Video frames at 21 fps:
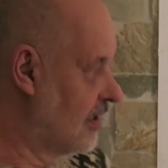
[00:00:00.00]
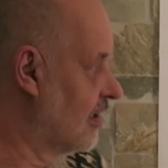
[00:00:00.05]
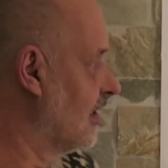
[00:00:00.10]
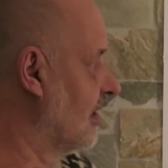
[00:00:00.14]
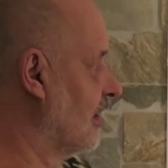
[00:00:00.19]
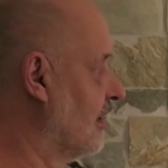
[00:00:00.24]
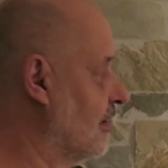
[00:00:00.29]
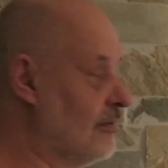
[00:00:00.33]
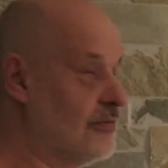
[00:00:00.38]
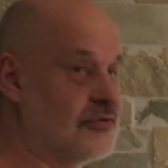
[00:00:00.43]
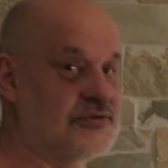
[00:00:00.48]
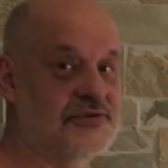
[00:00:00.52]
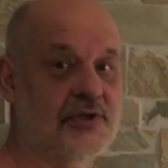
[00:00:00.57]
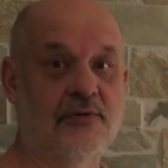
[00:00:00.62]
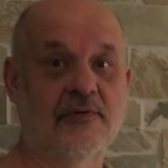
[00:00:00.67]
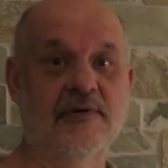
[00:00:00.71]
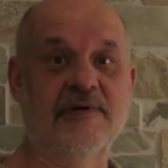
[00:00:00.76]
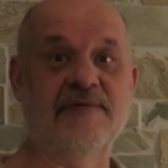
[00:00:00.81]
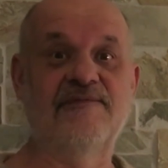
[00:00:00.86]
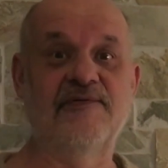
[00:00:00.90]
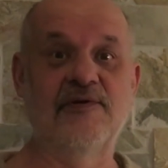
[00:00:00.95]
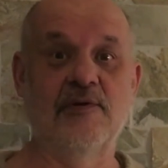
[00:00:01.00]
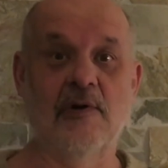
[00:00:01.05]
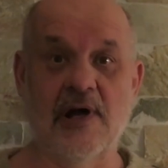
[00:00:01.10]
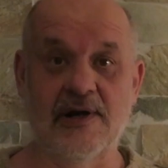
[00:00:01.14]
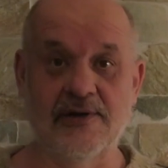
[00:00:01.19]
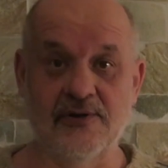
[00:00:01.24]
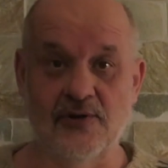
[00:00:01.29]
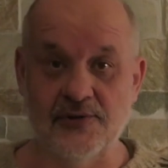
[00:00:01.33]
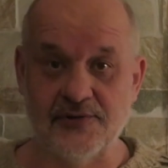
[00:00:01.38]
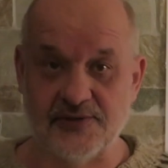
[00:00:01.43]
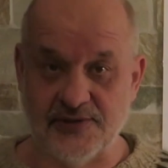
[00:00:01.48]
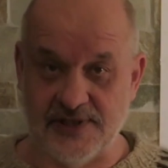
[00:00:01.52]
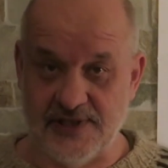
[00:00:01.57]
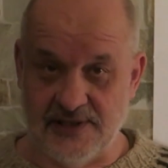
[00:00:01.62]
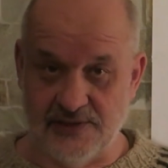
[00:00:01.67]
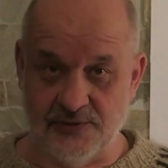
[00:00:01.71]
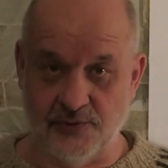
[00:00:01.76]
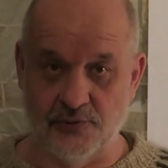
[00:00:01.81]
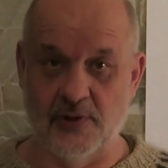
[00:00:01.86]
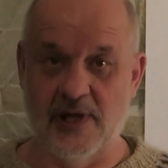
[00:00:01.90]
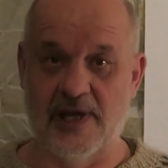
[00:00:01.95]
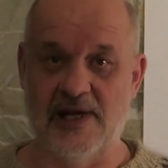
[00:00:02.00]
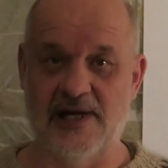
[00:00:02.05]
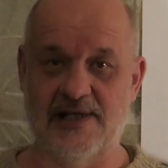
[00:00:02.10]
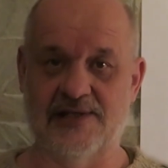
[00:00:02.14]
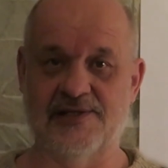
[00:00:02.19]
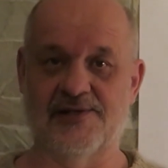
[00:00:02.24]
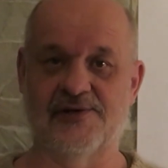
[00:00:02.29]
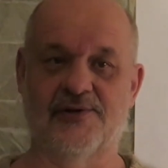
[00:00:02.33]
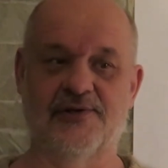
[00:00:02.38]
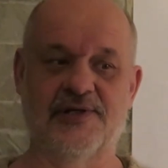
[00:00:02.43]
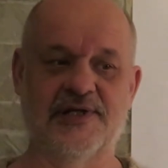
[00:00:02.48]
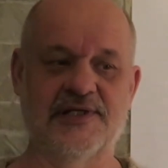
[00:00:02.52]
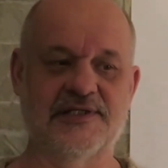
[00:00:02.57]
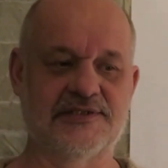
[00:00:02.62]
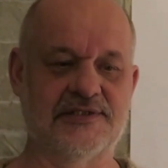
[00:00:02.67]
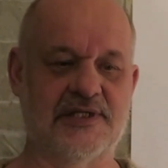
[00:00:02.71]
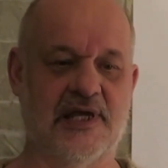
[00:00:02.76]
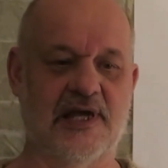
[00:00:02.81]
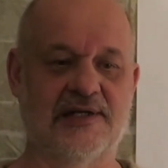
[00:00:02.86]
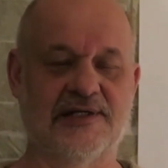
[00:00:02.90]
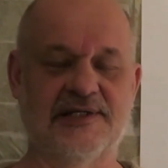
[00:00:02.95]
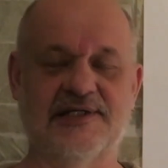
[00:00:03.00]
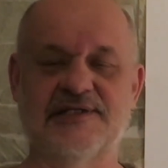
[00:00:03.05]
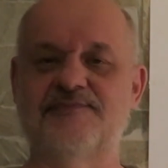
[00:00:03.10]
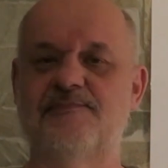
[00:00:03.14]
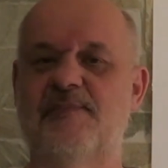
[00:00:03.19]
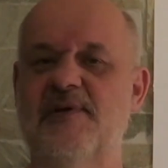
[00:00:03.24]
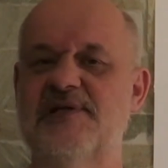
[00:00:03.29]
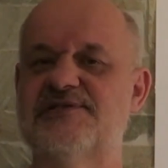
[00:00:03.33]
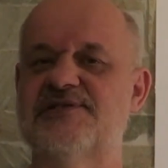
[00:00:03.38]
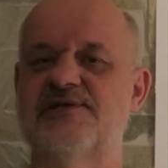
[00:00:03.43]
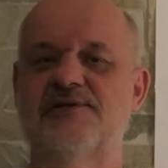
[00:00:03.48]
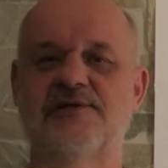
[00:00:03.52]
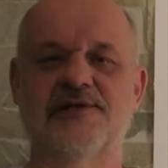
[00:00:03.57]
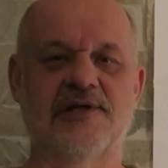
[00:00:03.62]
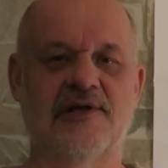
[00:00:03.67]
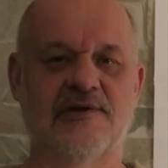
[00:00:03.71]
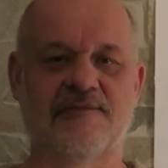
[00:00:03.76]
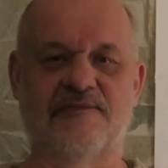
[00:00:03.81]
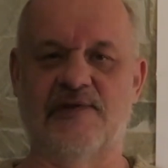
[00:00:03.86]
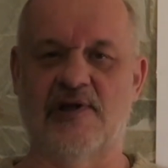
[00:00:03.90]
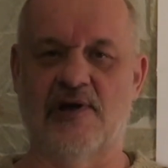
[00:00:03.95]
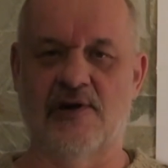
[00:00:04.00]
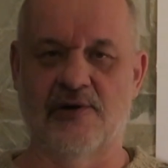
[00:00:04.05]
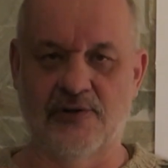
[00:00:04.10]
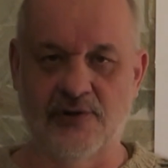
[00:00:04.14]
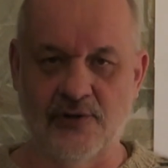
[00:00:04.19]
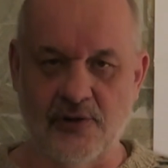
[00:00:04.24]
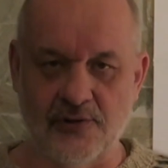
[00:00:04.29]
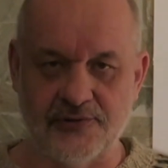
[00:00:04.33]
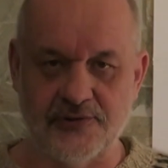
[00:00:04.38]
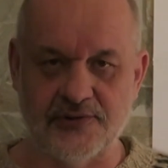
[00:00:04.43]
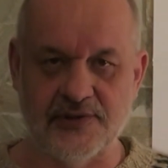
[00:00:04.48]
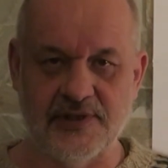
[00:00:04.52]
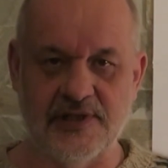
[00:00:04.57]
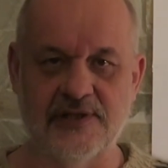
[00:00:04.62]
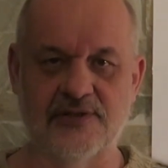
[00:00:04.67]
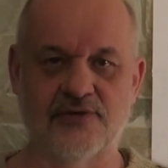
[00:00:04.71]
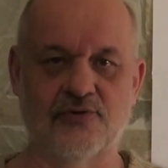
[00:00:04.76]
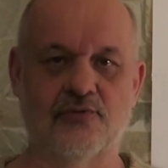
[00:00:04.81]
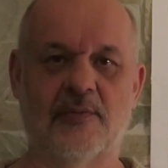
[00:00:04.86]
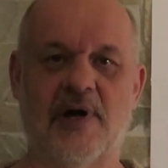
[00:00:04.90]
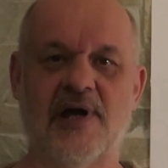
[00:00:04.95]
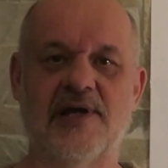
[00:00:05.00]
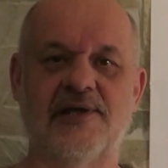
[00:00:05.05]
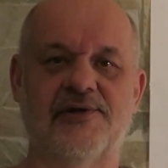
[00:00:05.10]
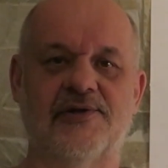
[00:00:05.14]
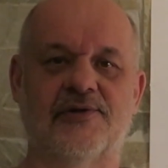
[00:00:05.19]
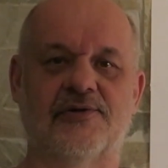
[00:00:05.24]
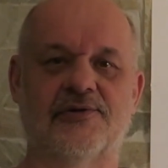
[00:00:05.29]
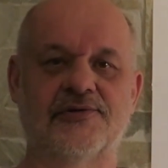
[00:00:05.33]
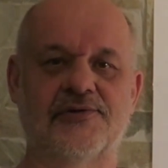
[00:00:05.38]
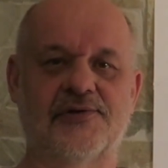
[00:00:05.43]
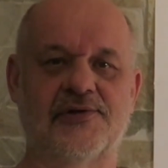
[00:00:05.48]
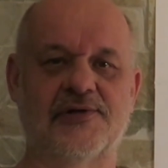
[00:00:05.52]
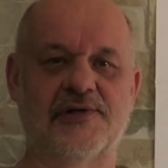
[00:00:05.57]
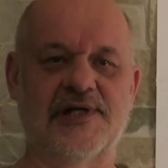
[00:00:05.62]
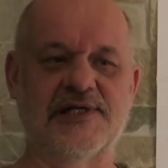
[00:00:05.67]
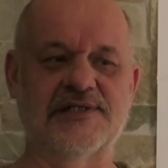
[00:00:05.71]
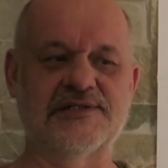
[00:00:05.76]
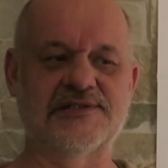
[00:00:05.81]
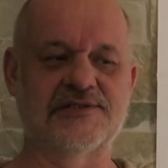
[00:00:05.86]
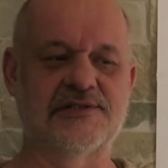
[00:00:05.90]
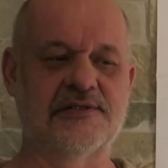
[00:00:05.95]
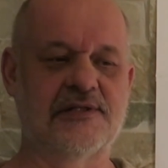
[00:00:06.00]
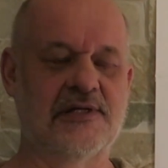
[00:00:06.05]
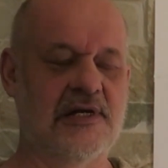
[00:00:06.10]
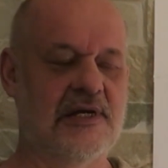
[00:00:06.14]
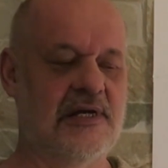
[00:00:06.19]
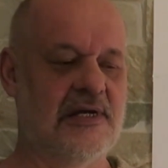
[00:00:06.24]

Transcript: So if you are not into electronics, and especially if you are not into microcontrollers,